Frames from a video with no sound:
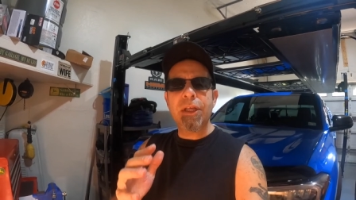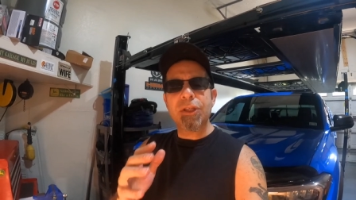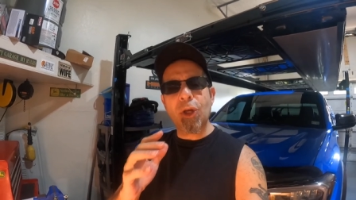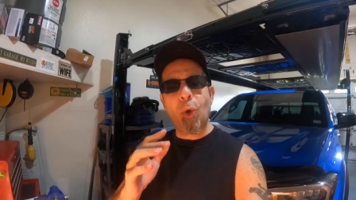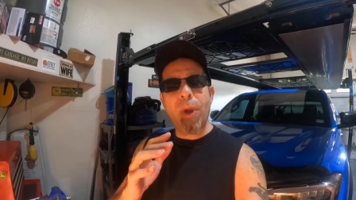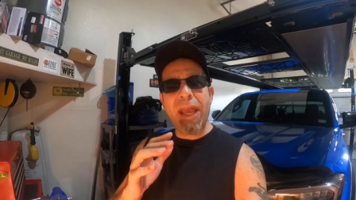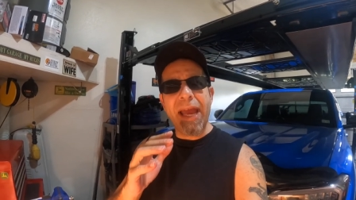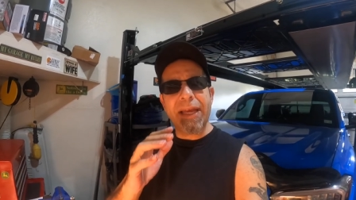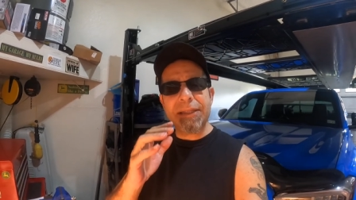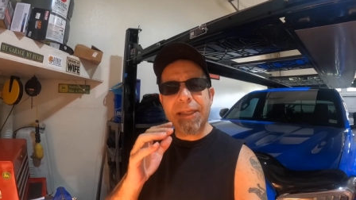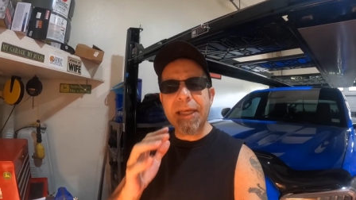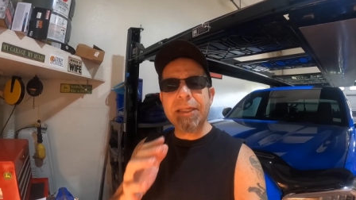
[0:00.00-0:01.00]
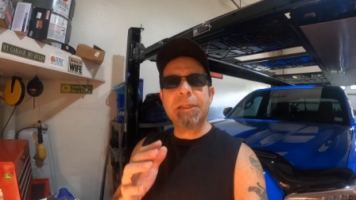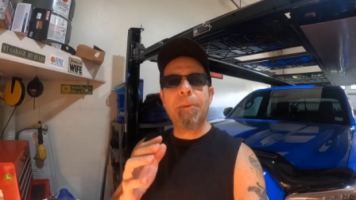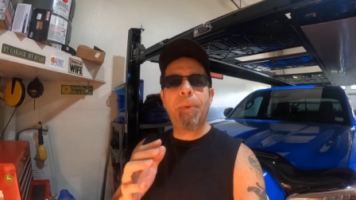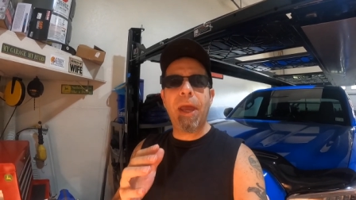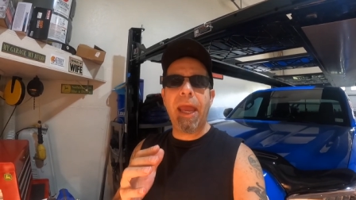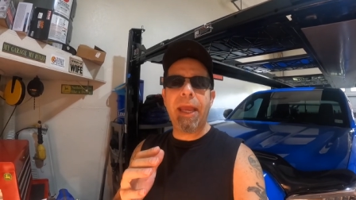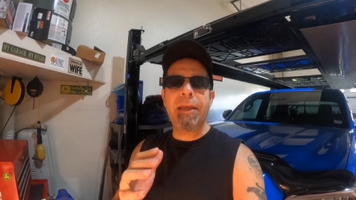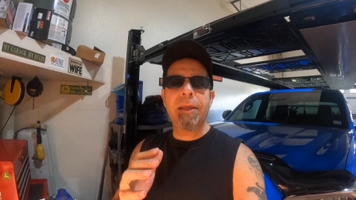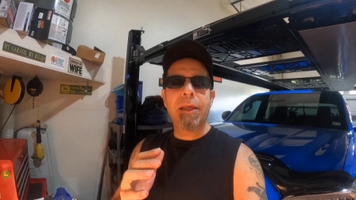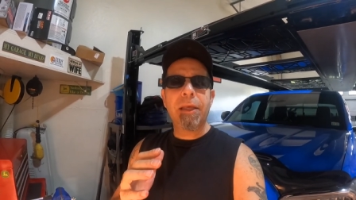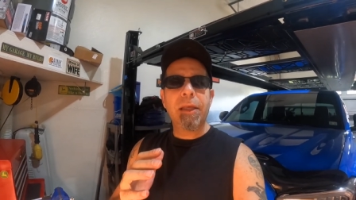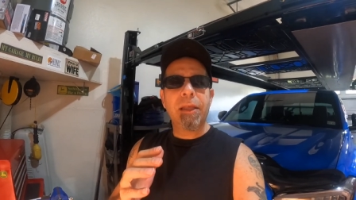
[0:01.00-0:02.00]
So we anticipate
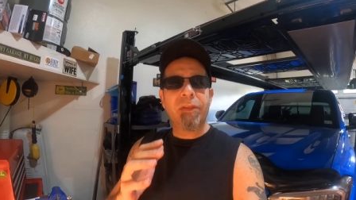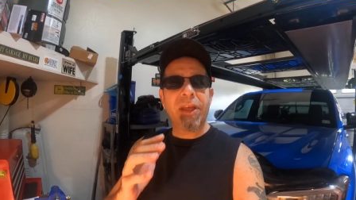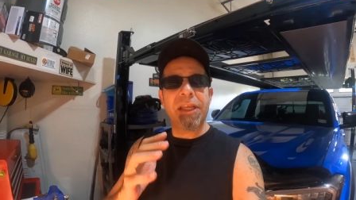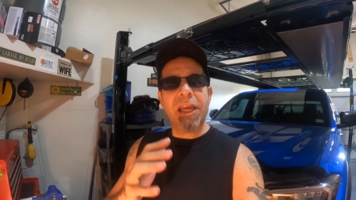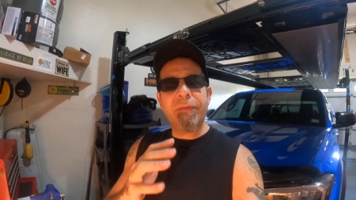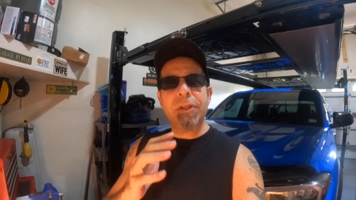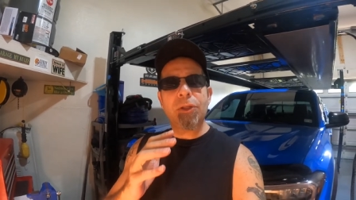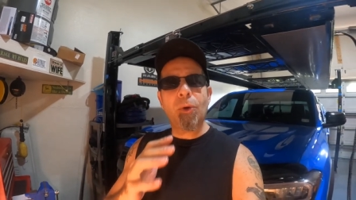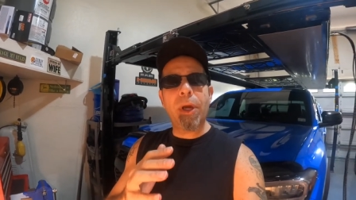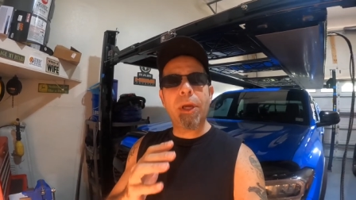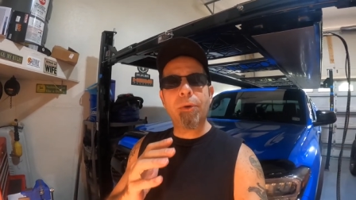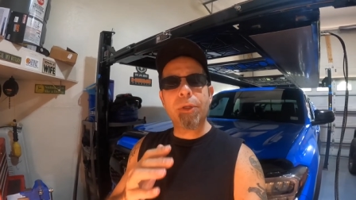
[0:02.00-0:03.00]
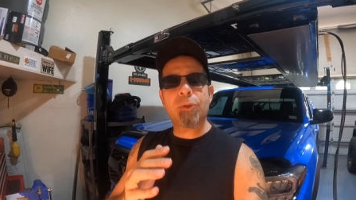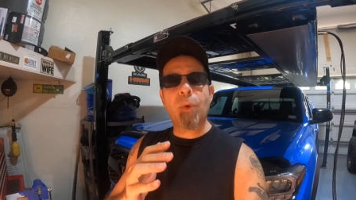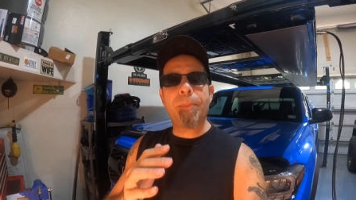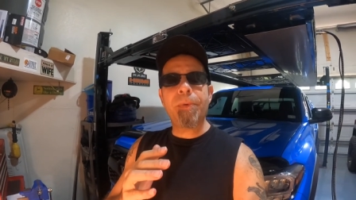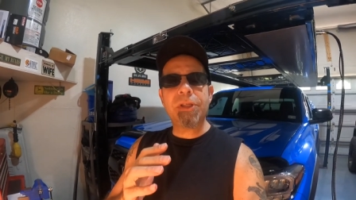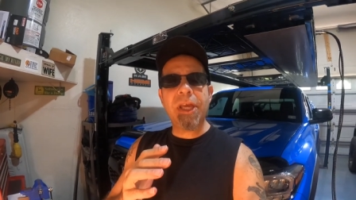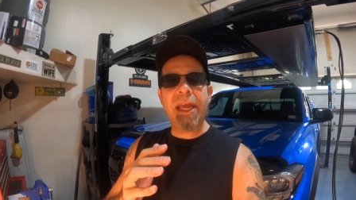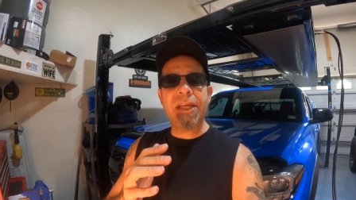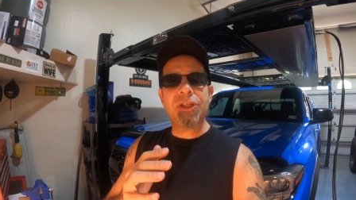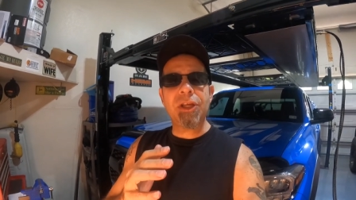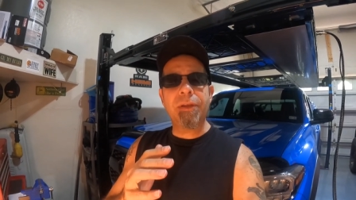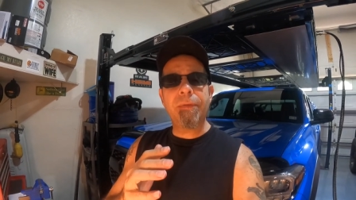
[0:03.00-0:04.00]
that given Toyota's
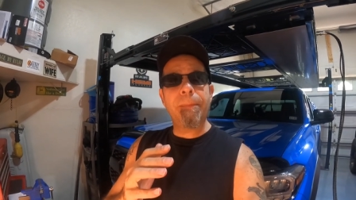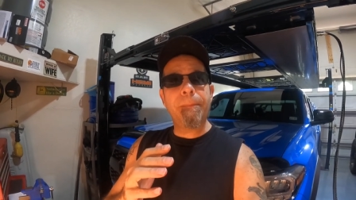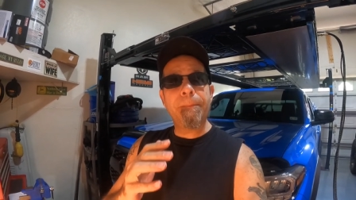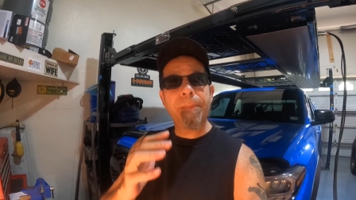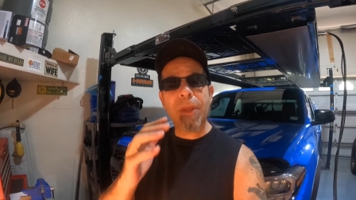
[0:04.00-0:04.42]
reputation,